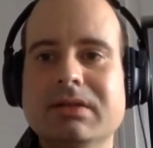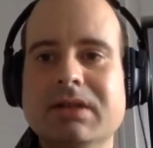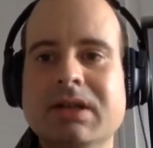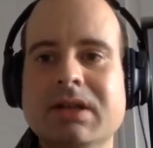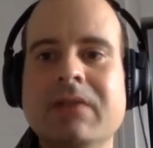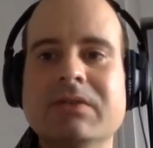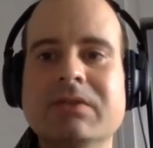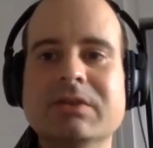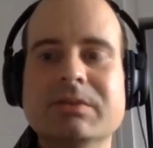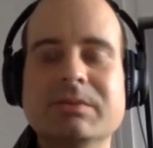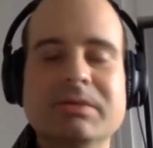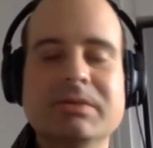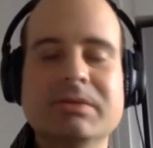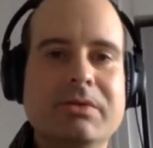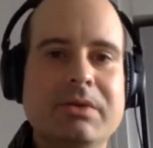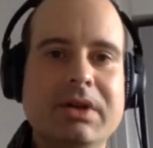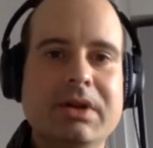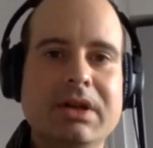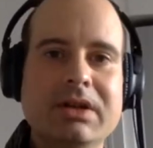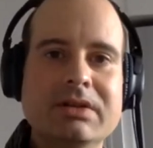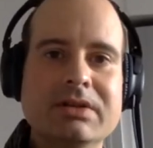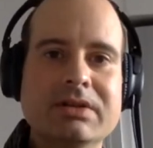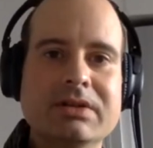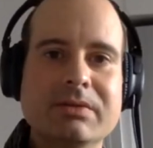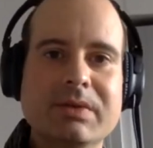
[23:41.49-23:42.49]
comfortable
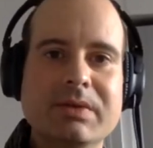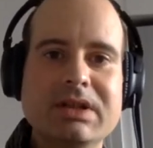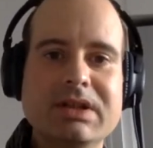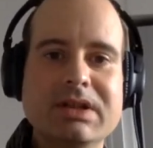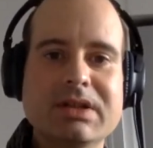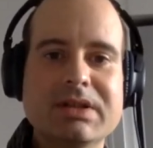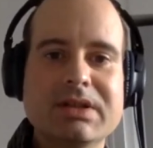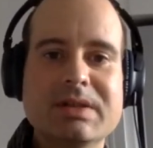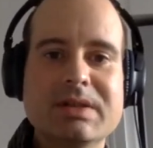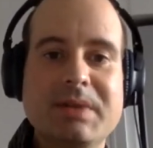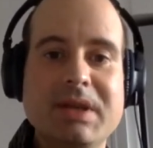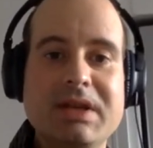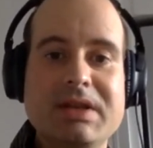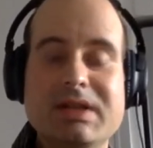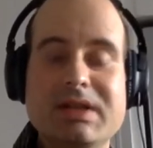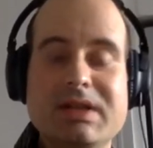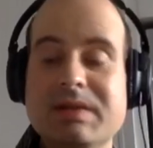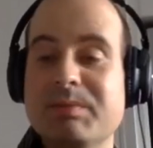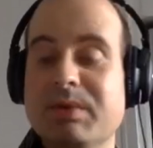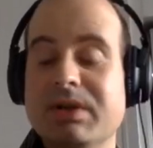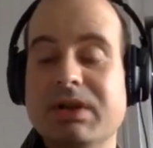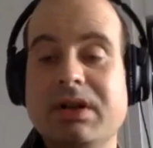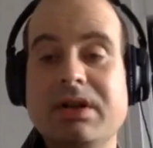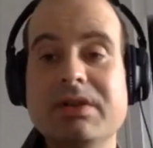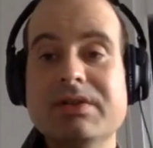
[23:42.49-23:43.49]
going into retail
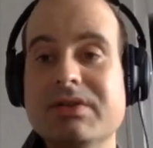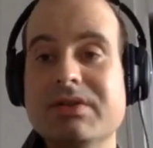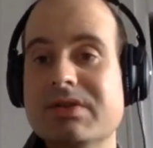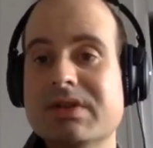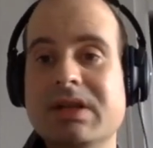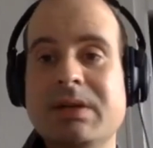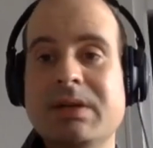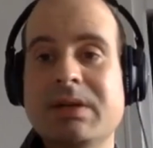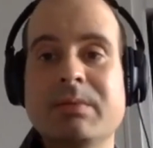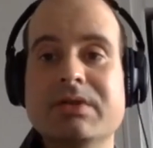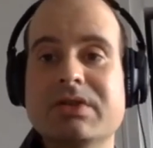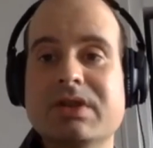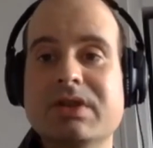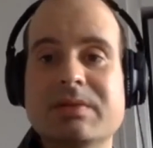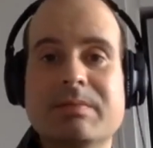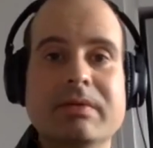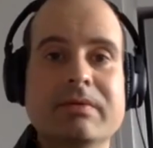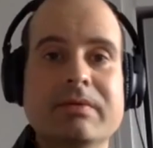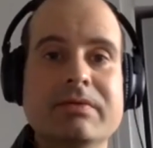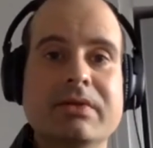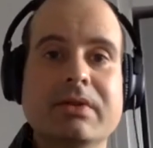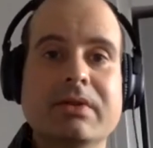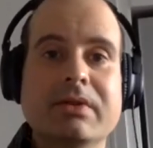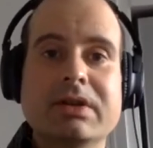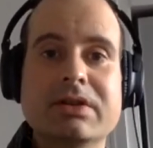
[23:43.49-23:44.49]
spaces, but also some are just
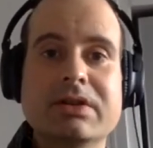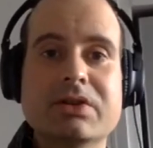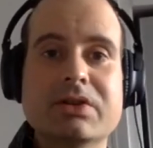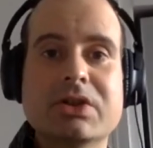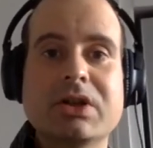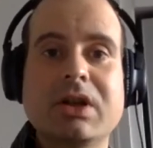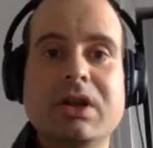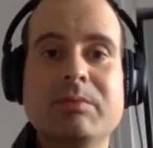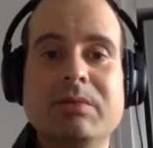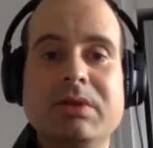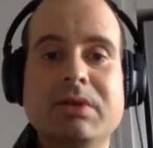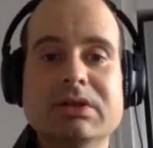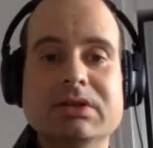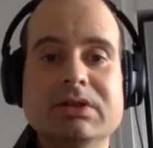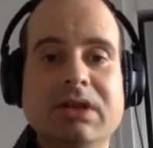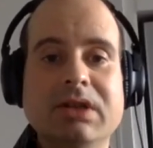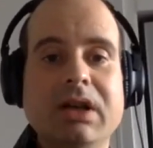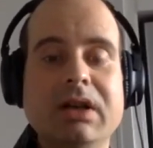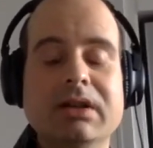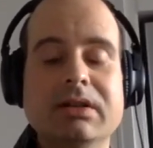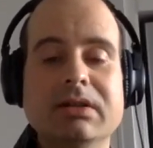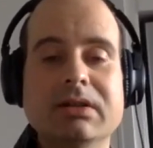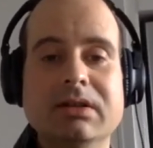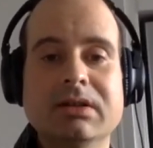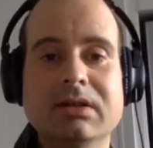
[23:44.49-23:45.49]
preferring to shop
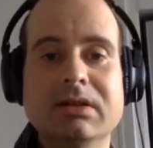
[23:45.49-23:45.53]
online.